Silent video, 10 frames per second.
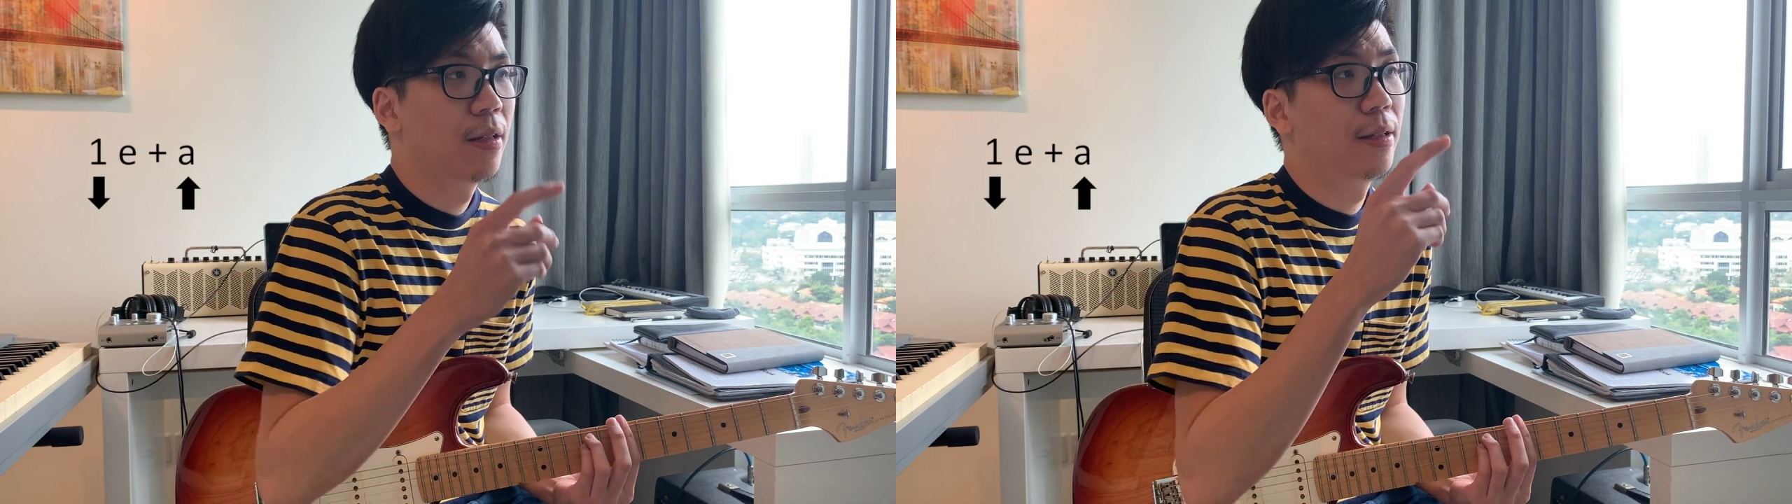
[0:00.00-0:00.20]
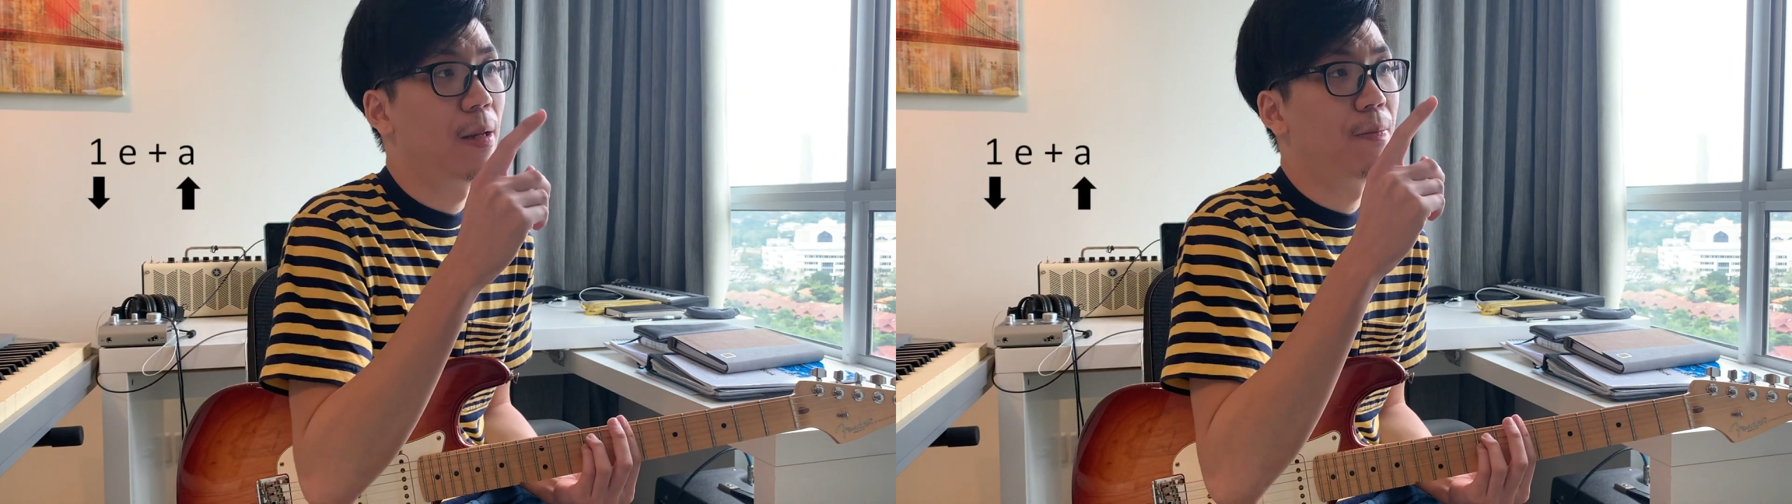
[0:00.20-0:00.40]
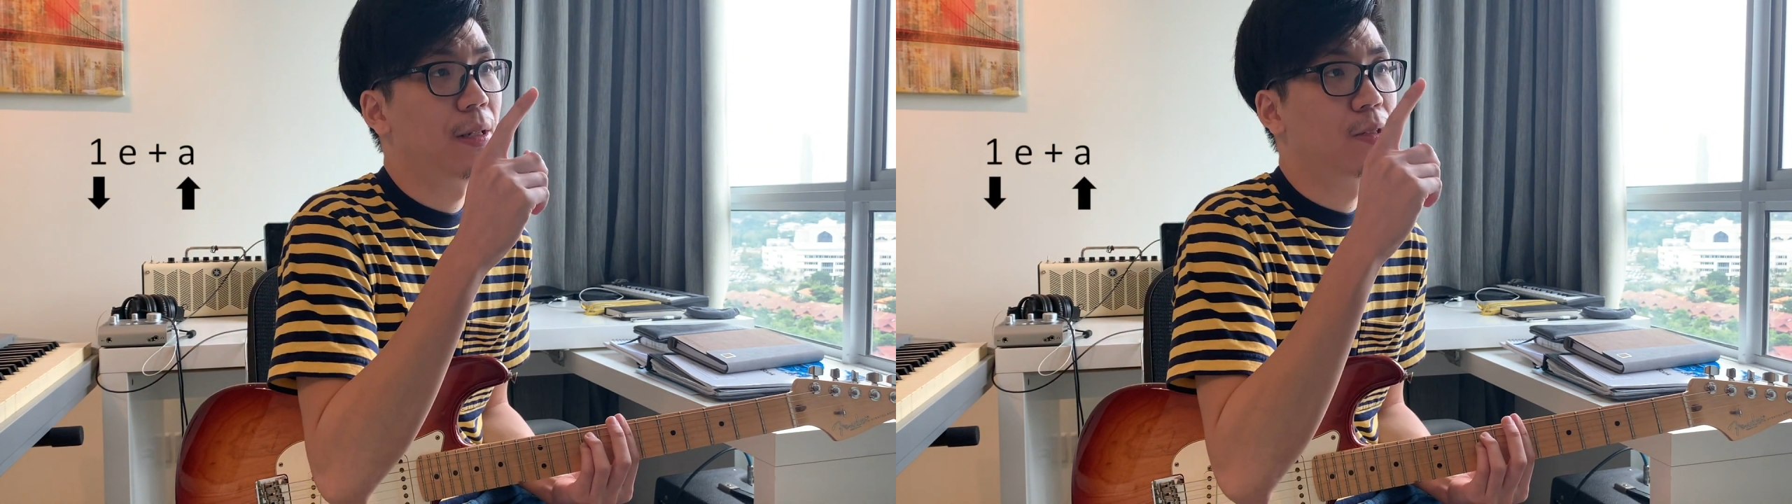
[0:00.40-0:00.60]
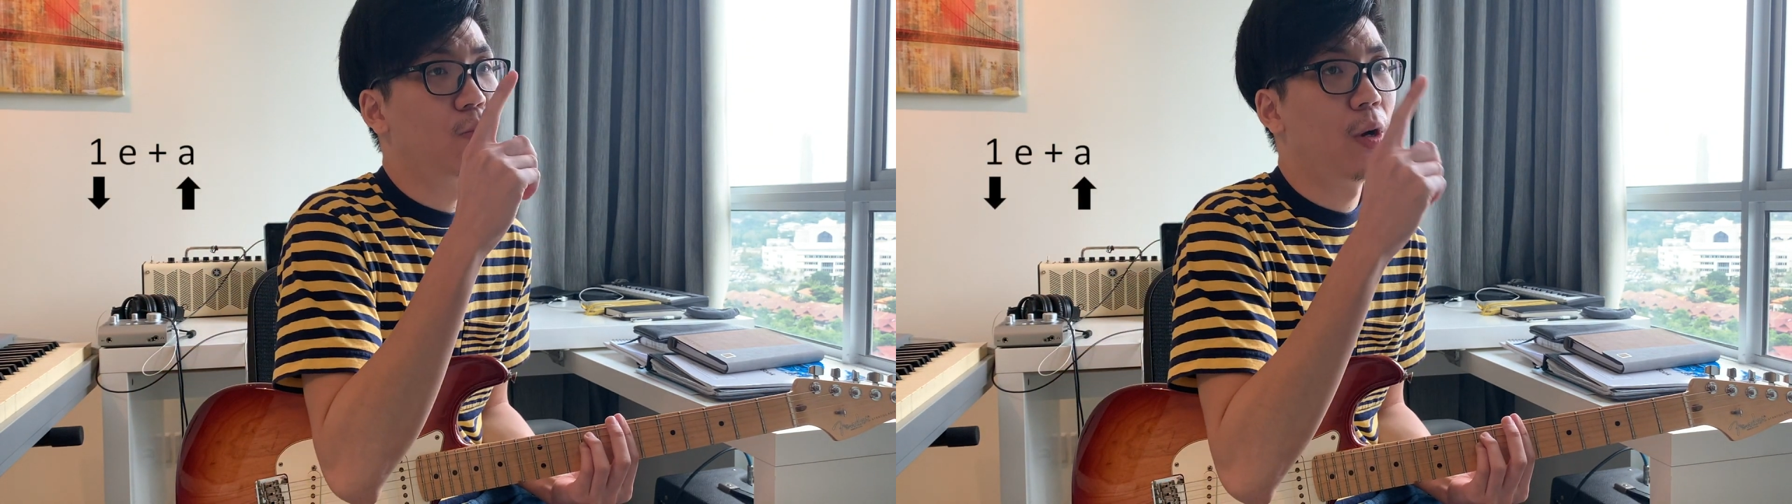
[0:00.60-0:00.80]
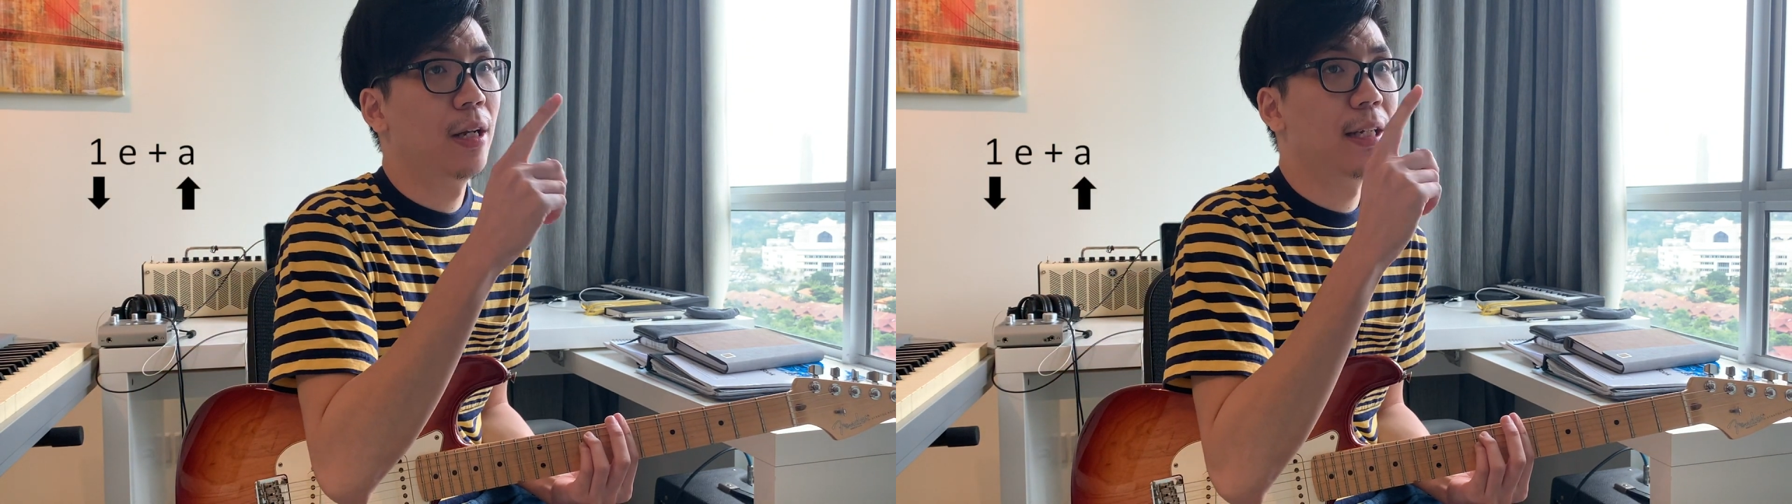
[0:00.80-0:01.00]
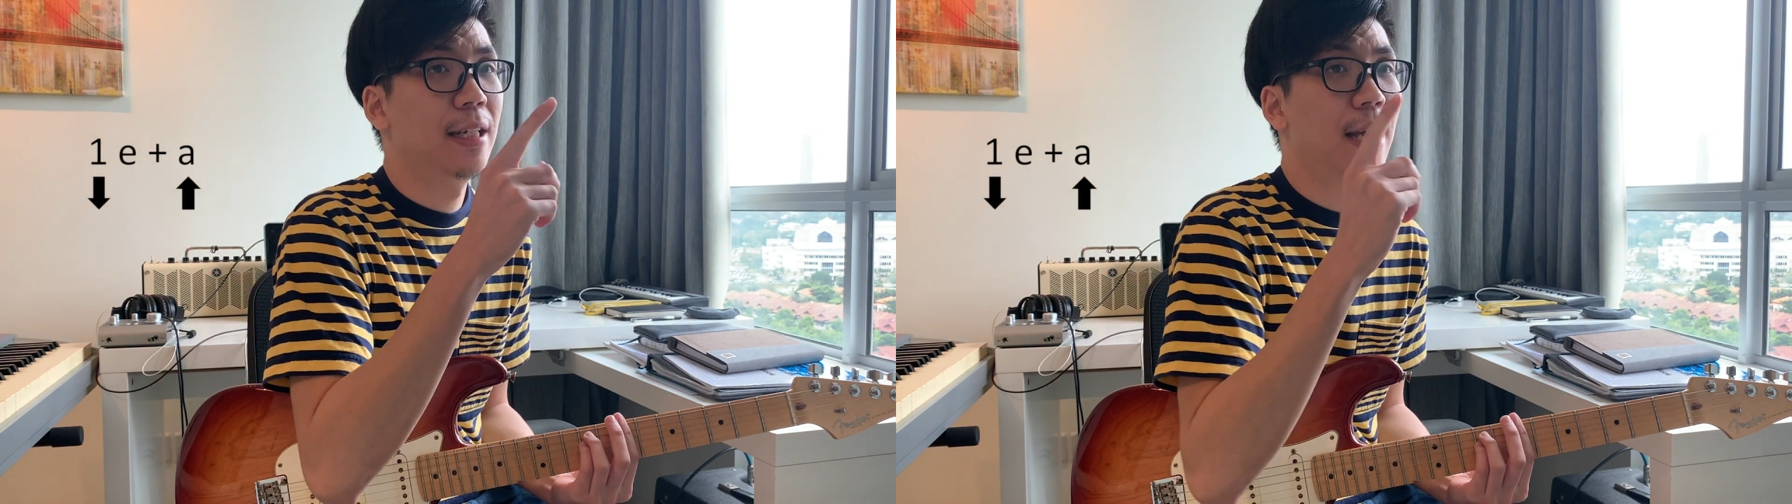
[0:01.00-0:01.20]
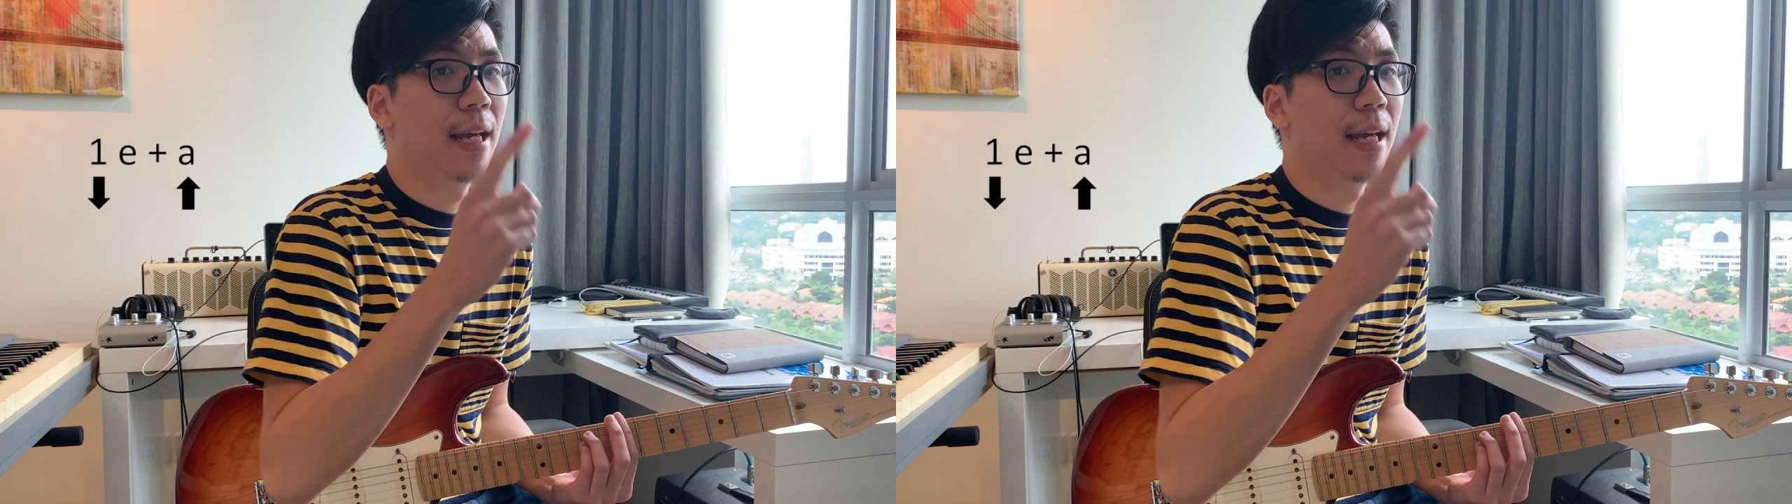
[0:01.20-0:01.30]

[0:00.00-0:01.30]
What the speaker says: Then beats 1, E,